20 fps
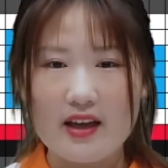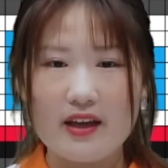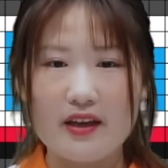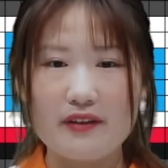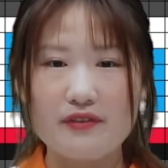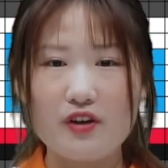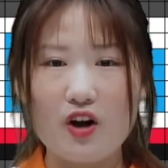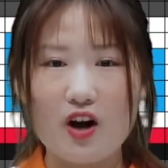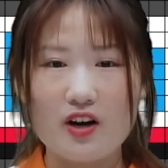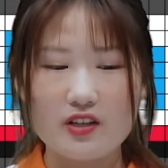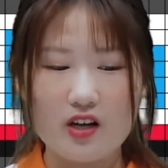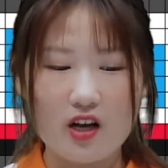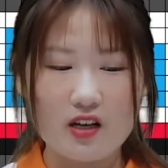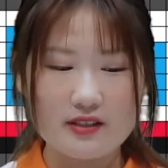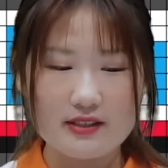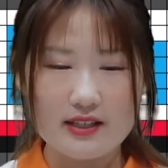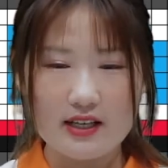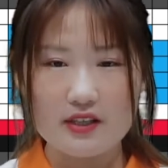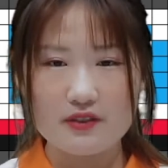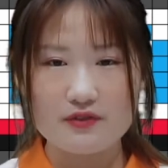If you are
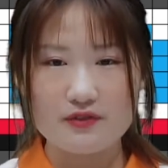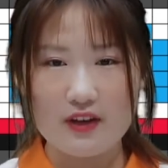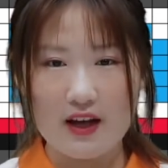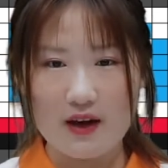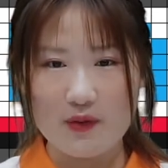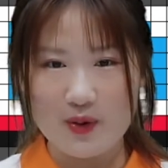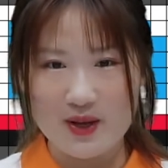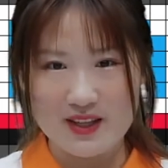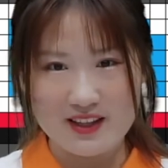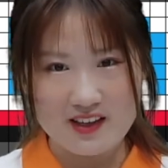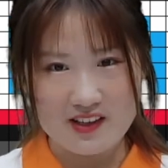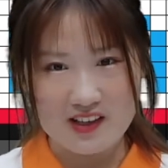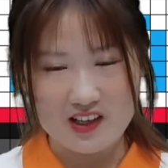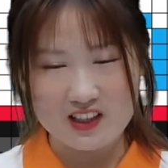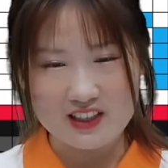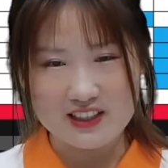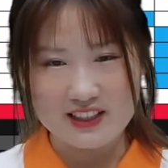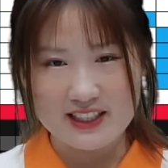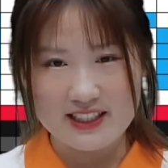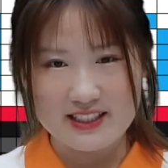not satisfied with the
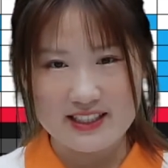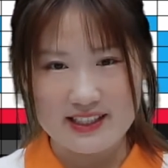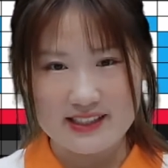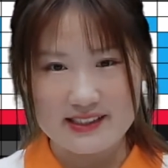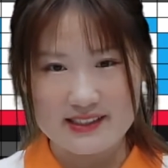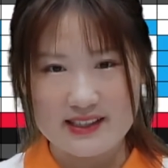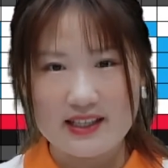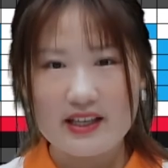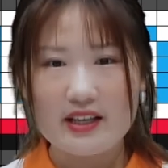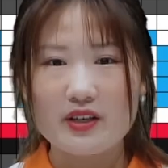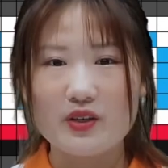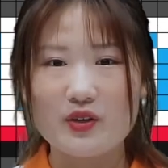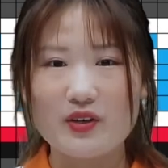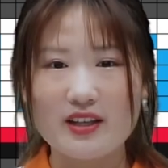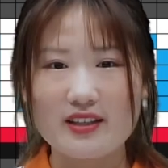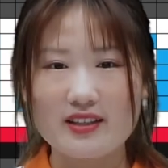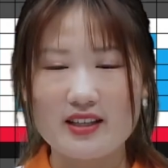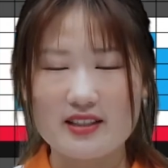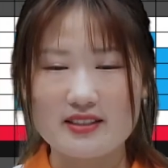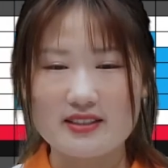qualities, you
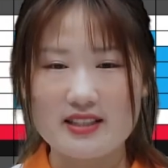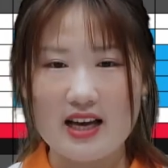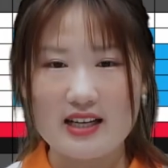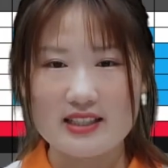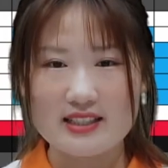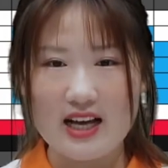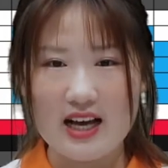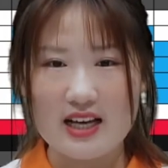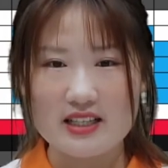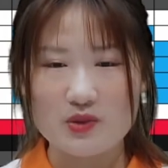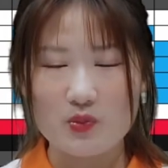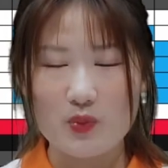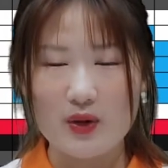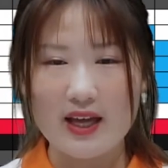can contact us.